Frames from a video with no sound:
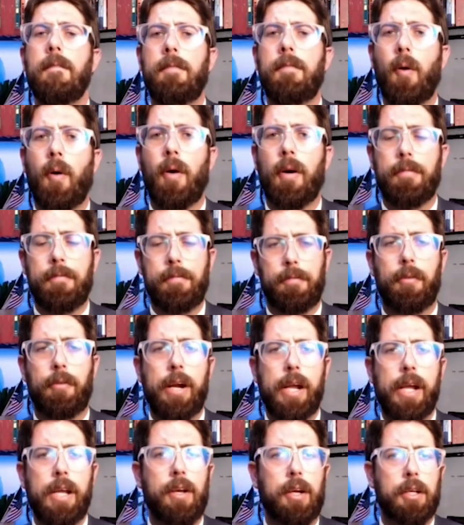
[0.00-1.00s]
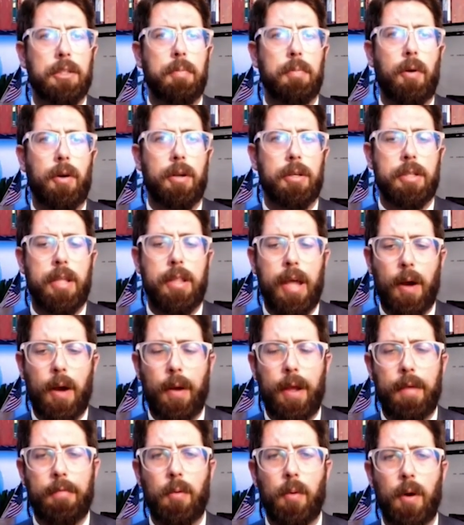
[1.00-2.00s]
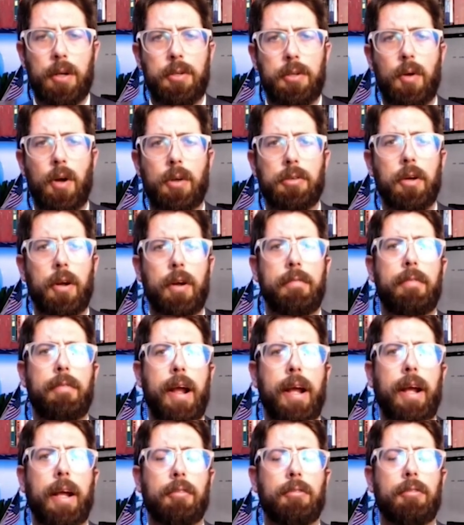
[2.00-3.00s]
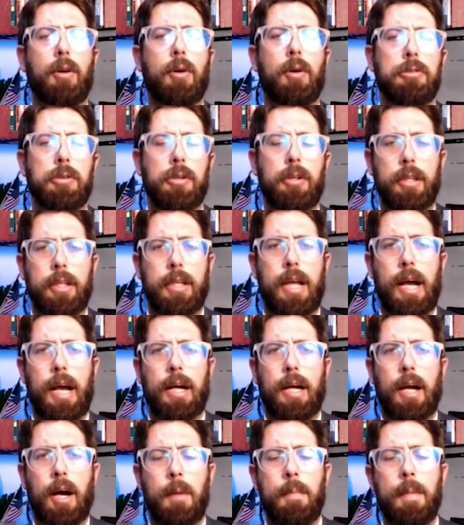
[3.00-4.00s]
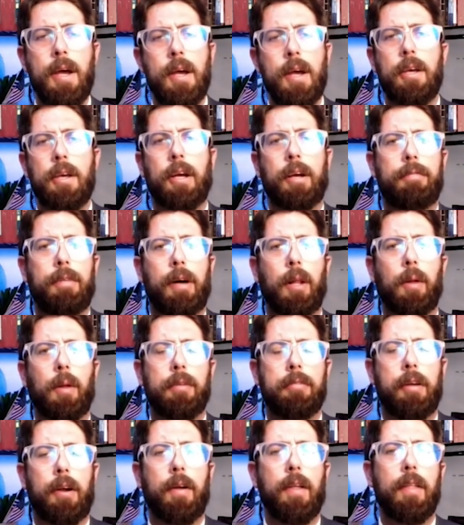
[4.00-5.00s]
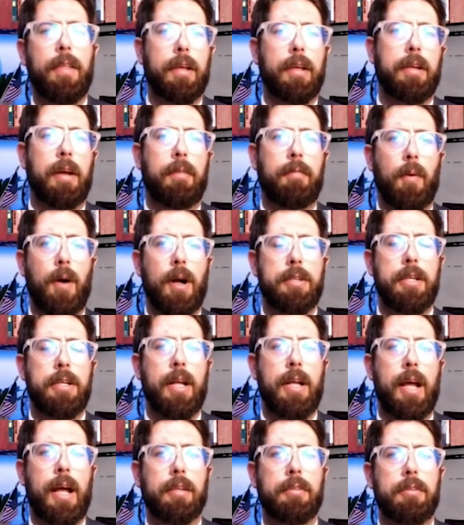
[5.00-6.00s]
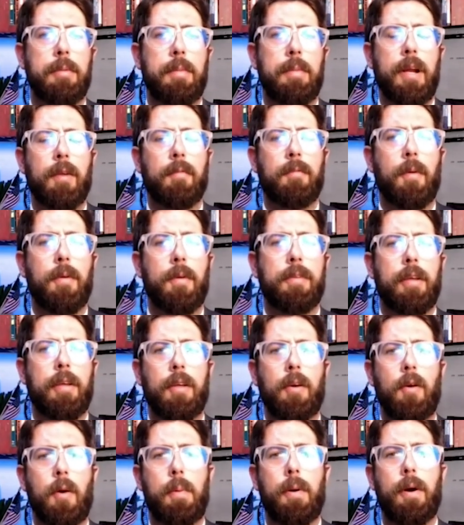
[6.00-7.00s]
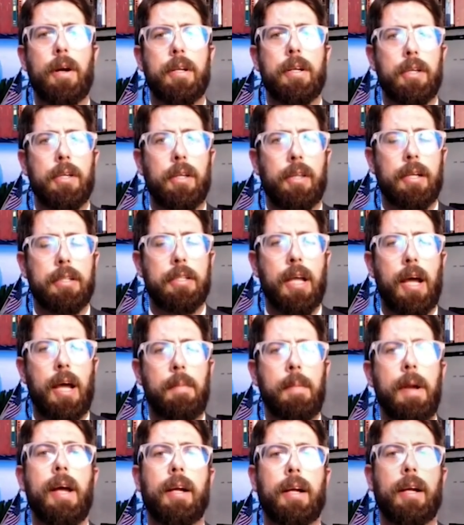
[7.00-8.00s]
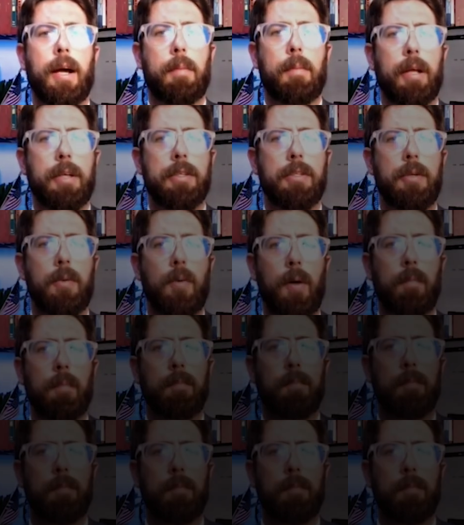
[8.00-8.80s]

for free. You can support us that way if you want to. Also, go to franksocial.com. You can follow us there there. Thanks again for watching. Alex Newman here for the Sentinel Report. Until next time, God bless you all.